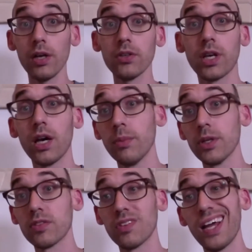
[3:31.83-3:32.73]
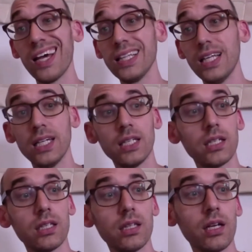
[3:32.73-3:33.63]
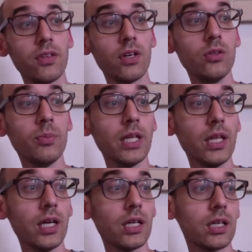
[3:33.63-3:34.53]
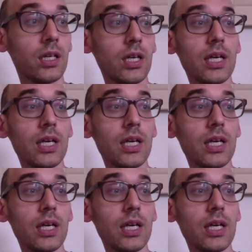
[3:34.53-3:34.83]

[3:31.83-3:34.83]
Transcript: other comics that I like, that I thought you might like.